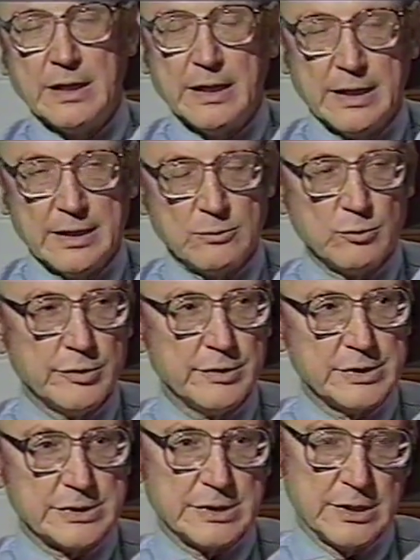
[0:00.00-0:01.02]
And when
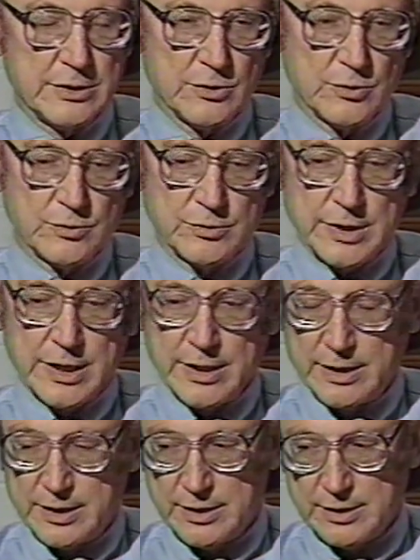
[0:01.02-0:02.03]
this Indo
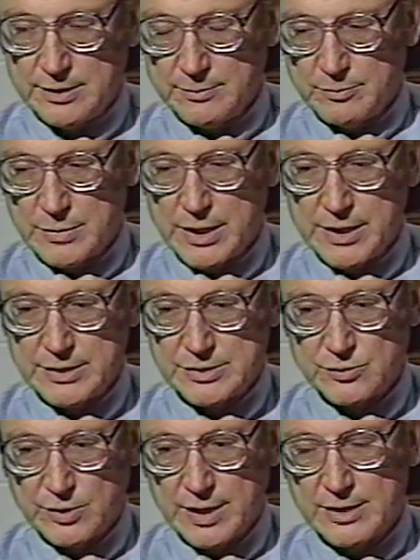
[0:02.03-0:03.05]
dye binds
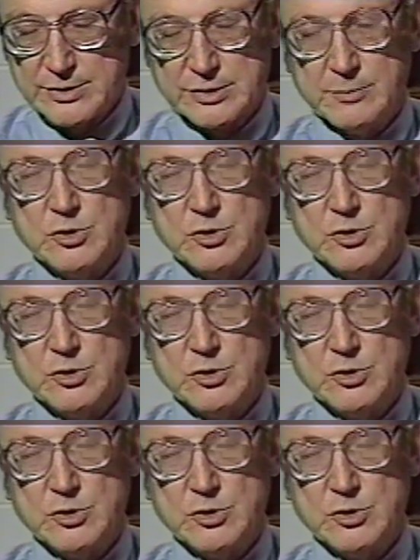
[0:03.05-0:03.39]
to calcium,